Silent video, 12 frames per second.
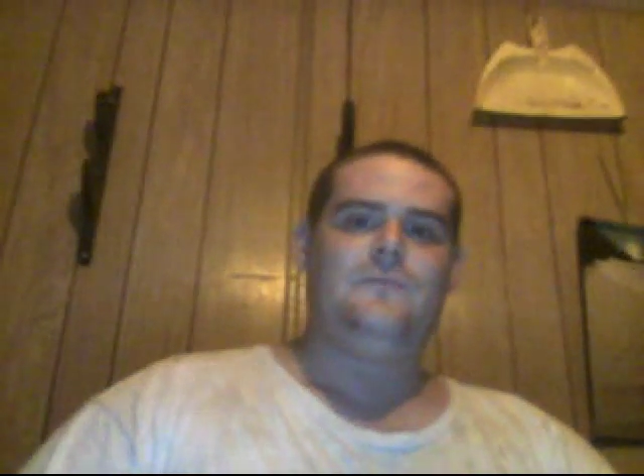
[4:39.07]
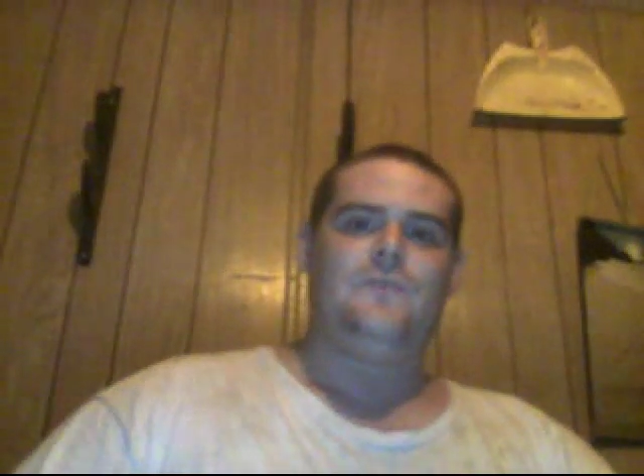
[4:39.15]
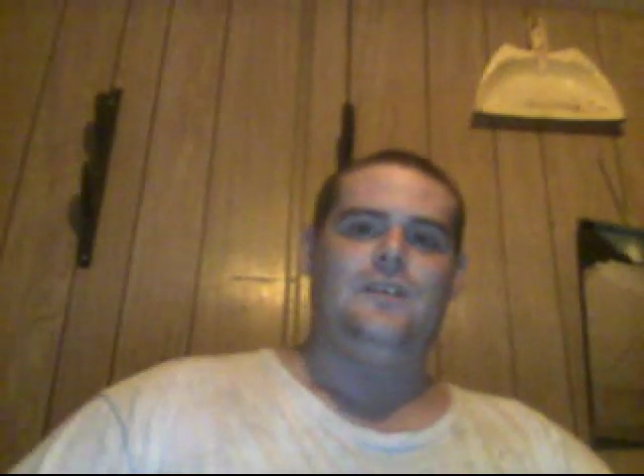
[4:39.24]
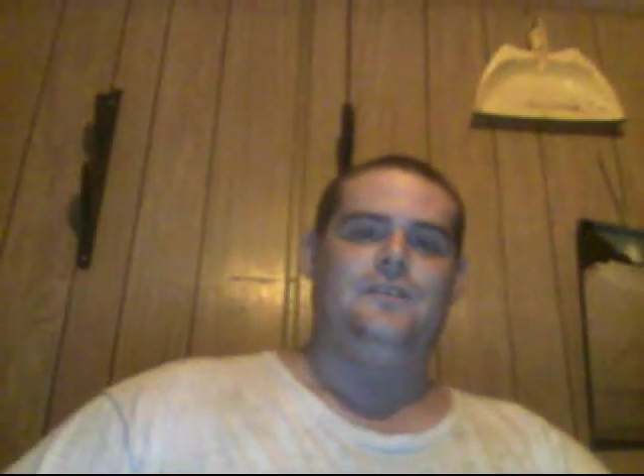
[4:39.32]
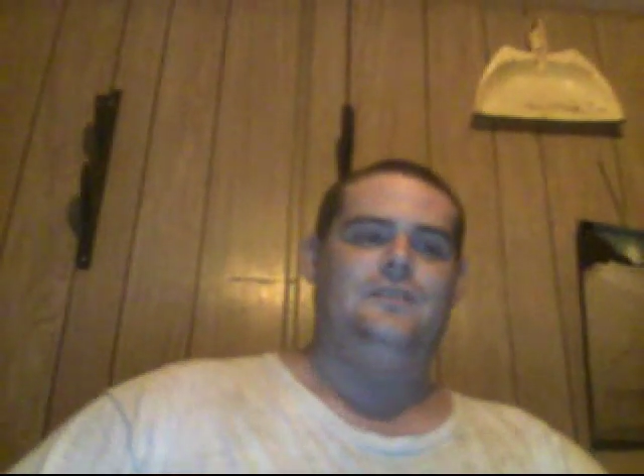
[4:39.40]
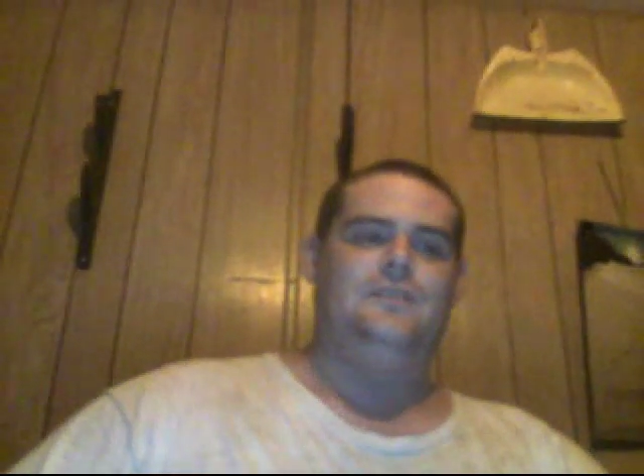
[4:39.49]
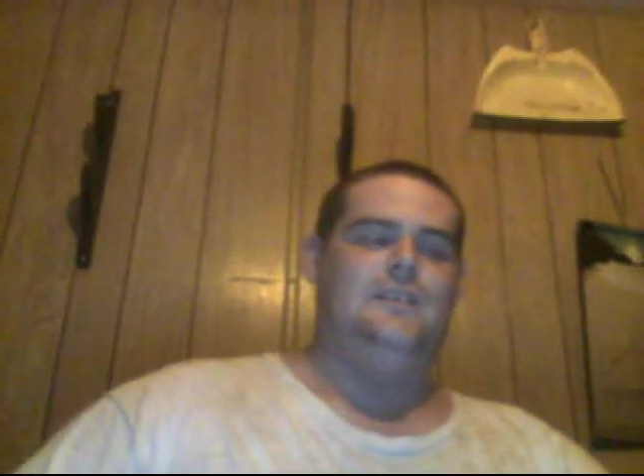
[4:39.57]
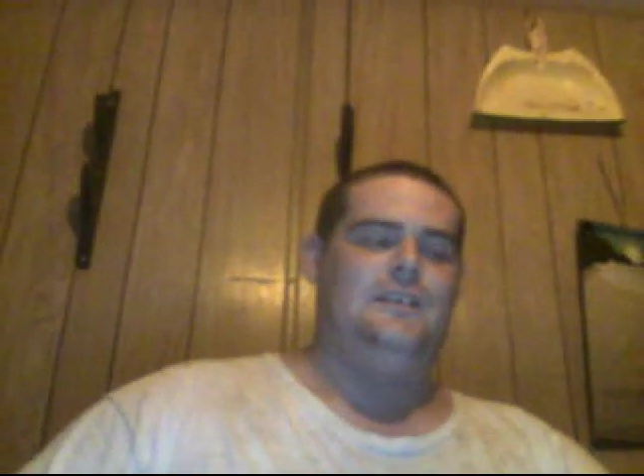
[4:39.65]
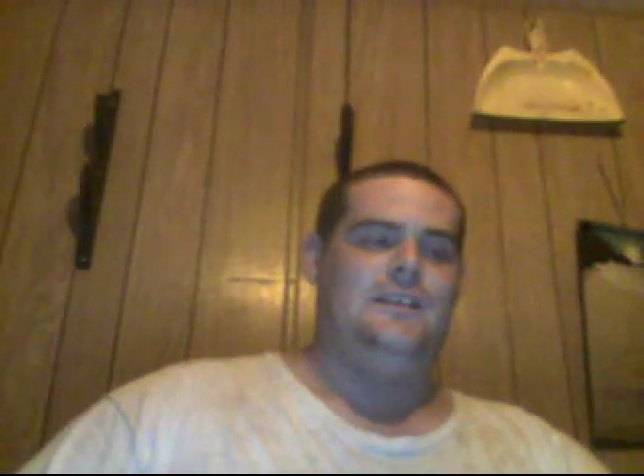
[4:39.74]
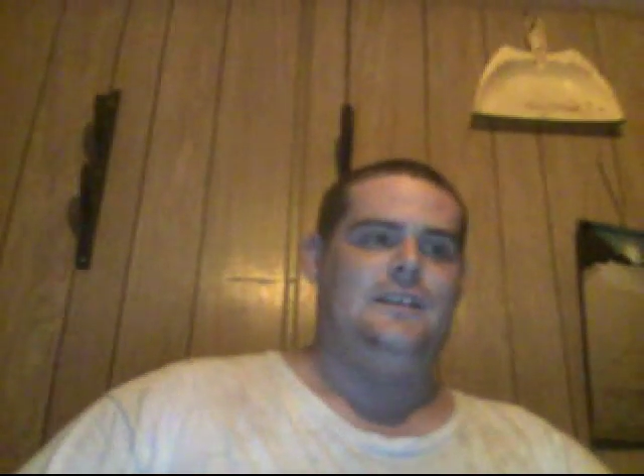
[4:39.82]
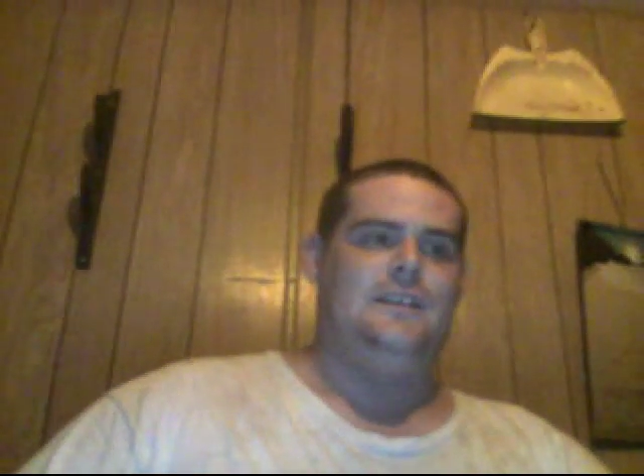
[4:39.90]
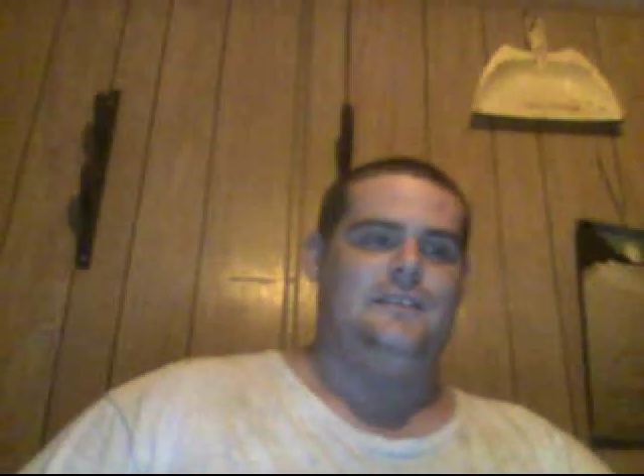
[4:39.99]

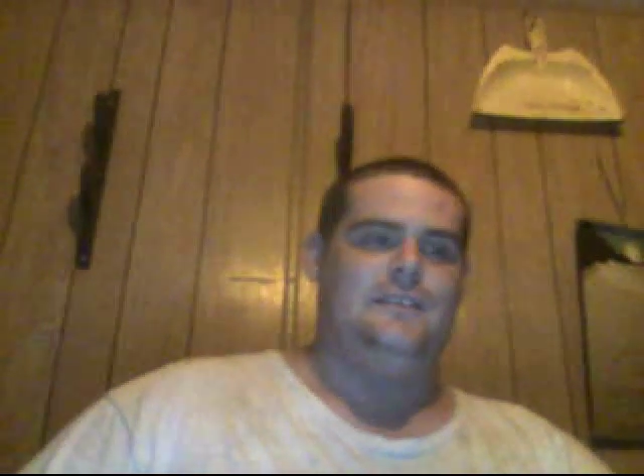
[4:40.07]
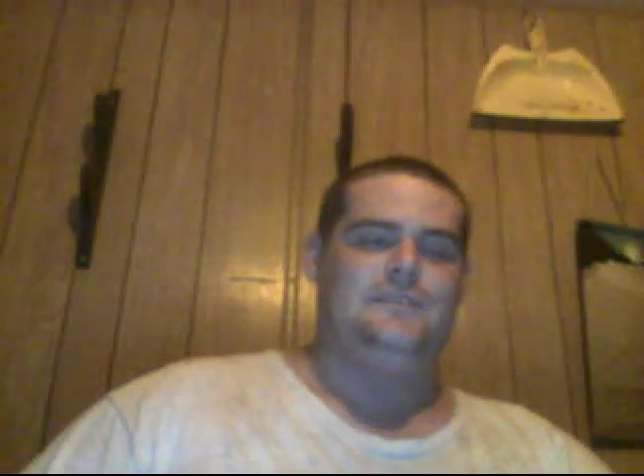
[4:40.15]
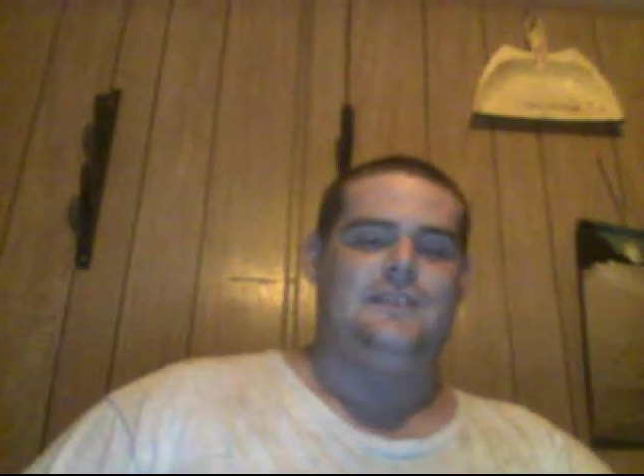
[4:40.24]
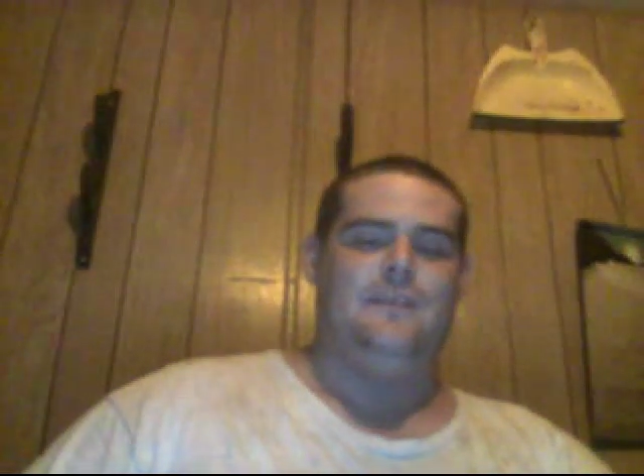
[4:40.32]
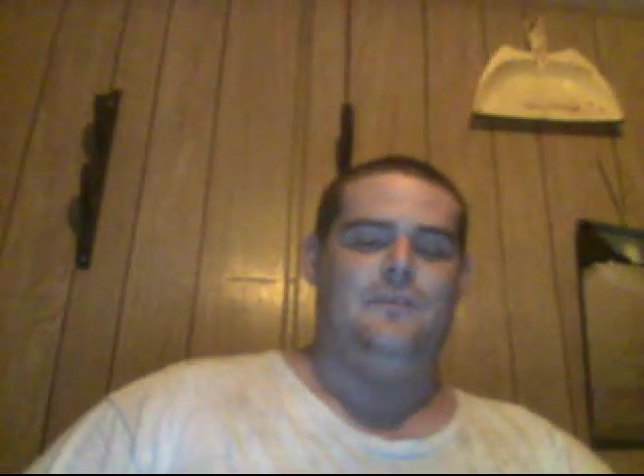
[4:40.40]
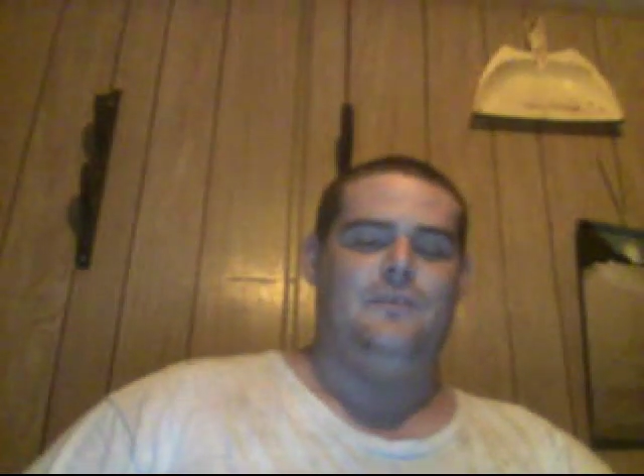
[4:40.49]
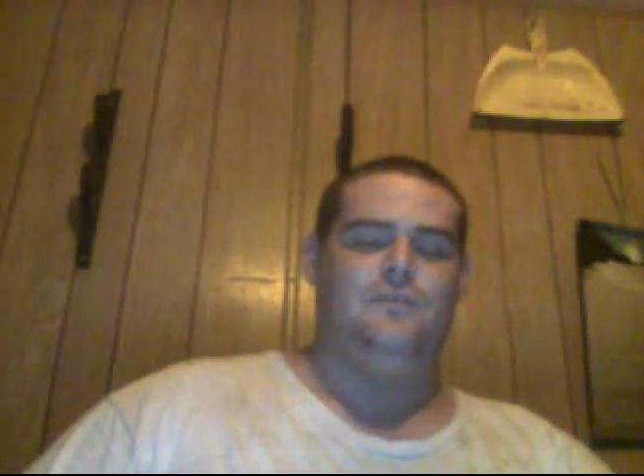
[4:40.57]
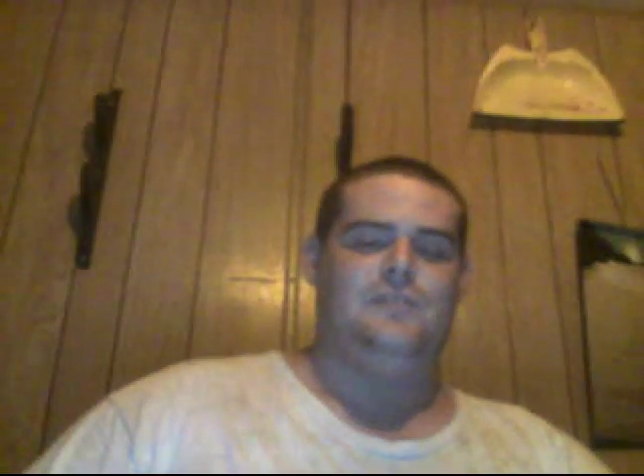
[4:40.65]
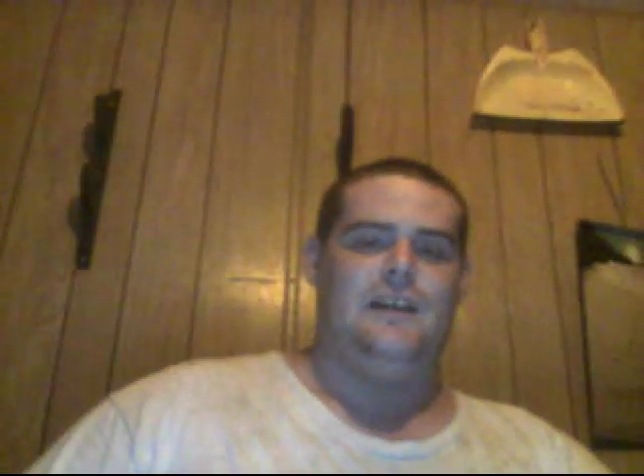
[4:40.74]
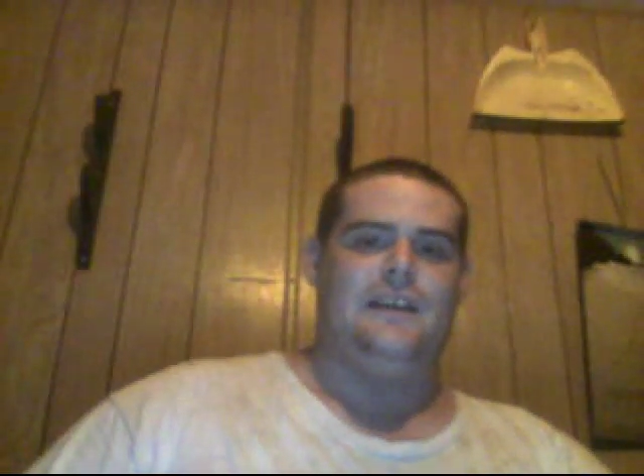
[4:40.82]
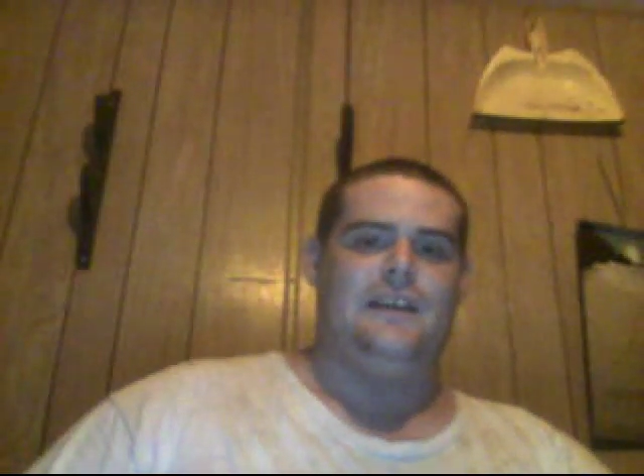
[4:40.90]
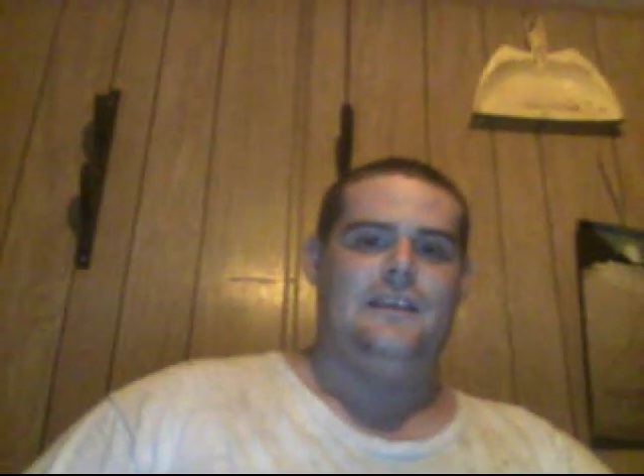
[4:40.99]
And this Elmo was
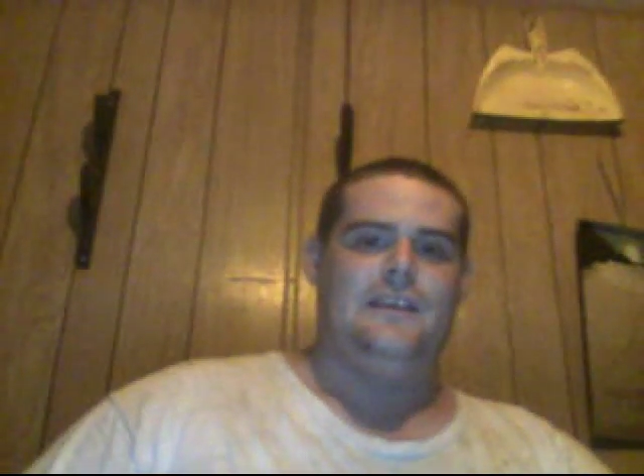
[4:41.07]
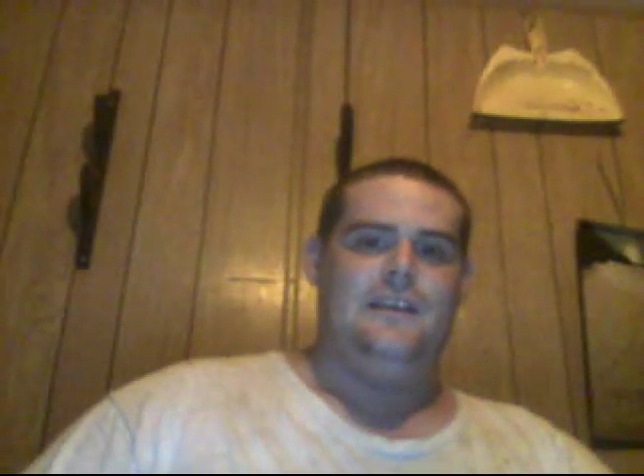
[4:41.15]
like,